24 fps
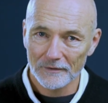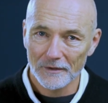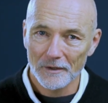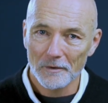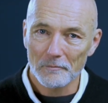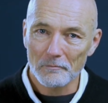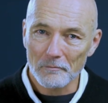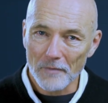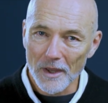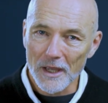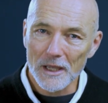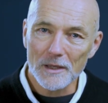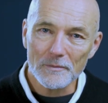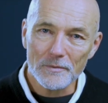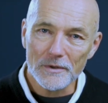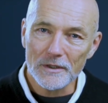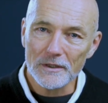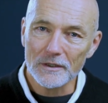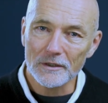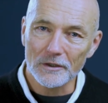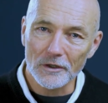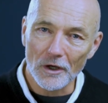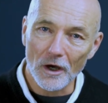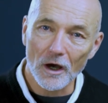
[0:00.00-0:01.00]

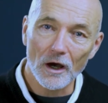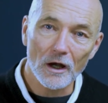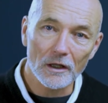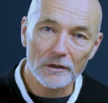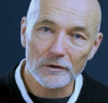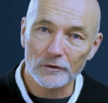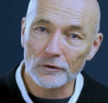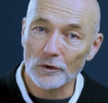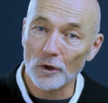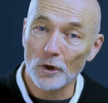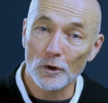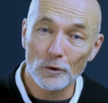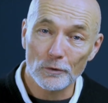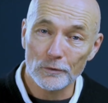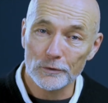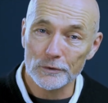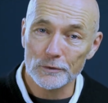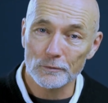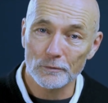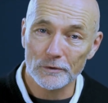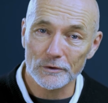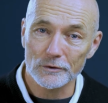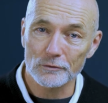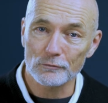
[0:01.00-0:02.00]
Maybe God
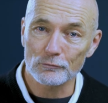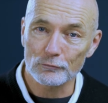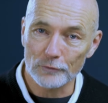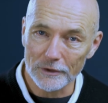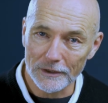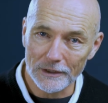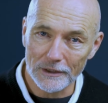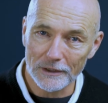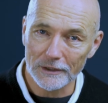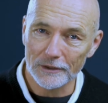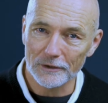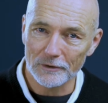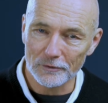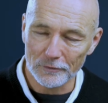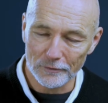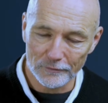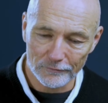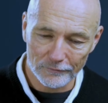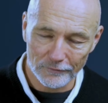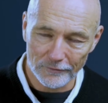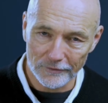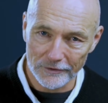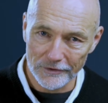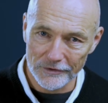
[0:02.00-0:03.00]
knows what's really good
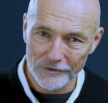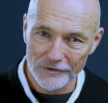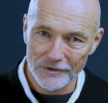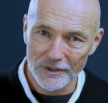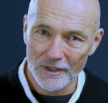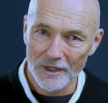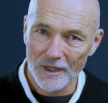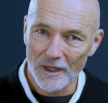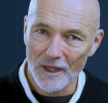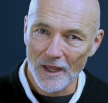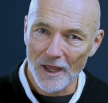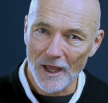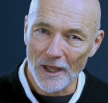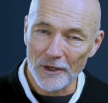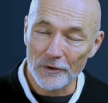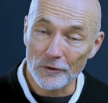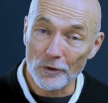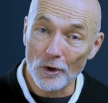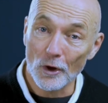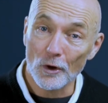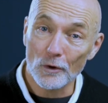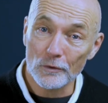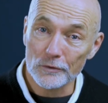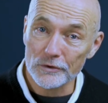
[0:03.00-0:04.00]
for us and
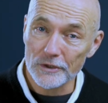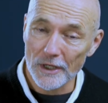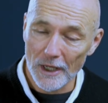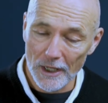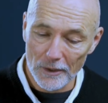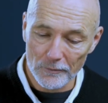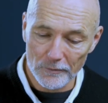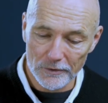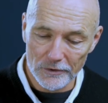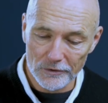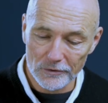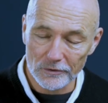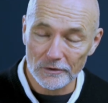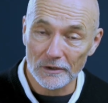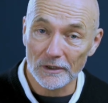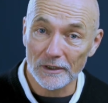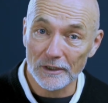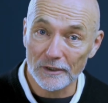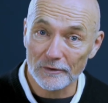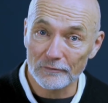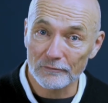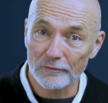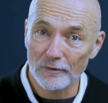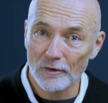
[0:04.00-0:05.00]
knows how we should
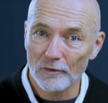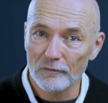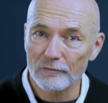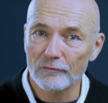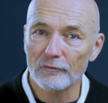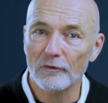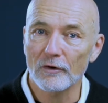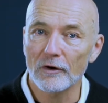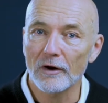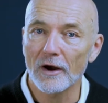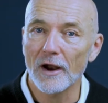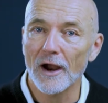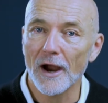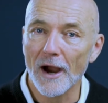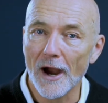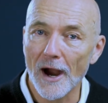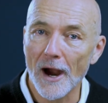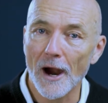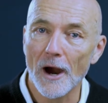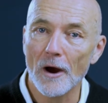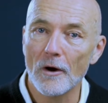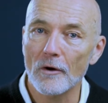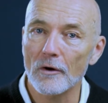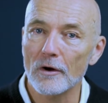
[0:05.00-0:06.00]
live for
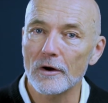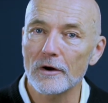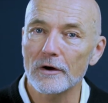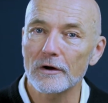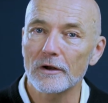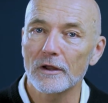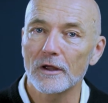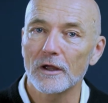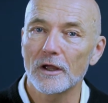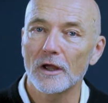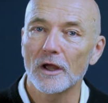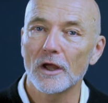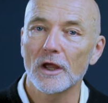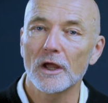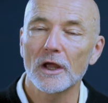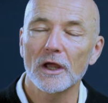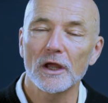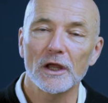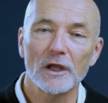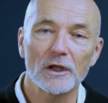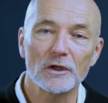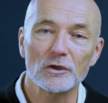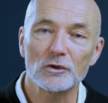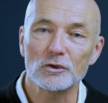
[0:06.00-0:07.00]
our
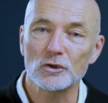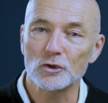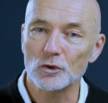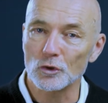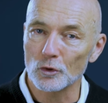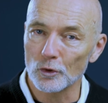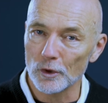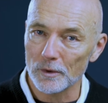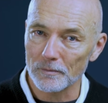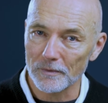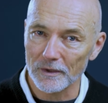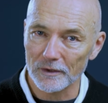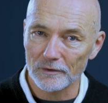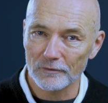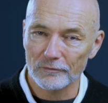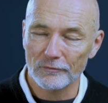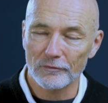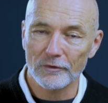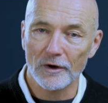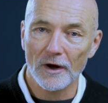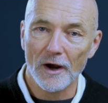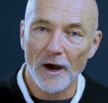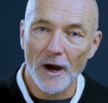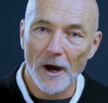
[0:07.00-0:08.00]
enjoyment,
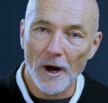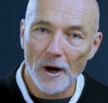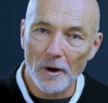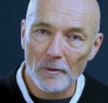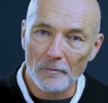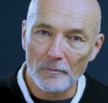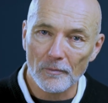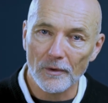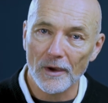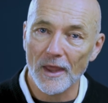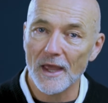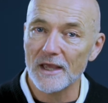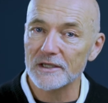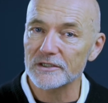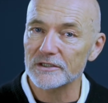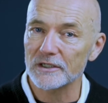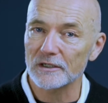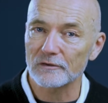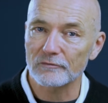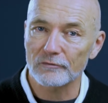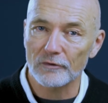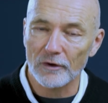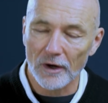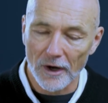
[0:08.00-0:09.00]
for our
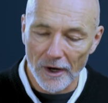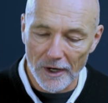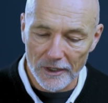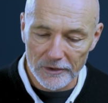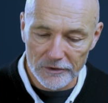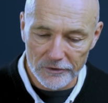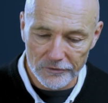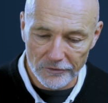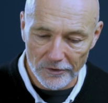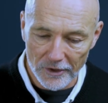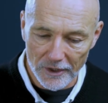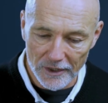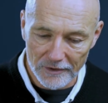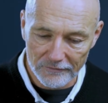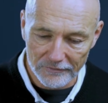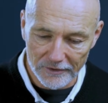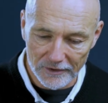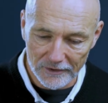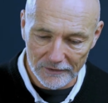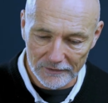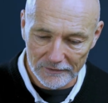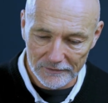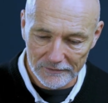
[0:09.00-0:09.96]
blessing, for our thriving.